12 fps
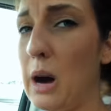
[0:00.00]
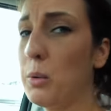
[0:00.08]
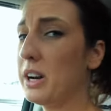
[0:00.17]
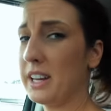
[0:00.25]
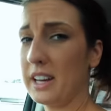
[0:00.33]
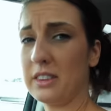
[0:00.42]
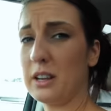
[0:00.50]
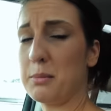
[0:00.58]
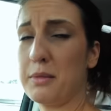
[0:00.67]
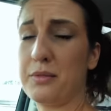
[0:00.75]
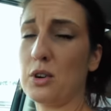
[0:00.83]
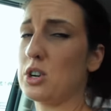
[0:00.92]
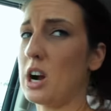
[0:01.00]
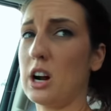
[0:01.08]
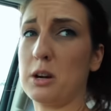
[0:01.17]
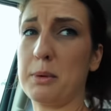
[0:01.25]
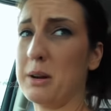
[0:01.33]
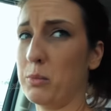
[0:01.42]
I want to get there before
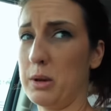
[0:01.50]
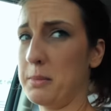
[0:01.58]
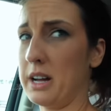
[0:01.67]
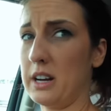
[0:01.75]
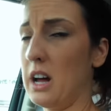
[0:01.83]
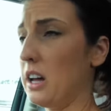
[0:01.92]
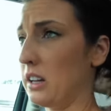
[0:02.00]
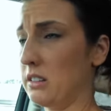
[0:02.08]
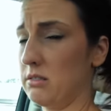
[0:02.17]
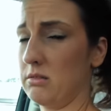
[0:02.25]
dark, but we might not.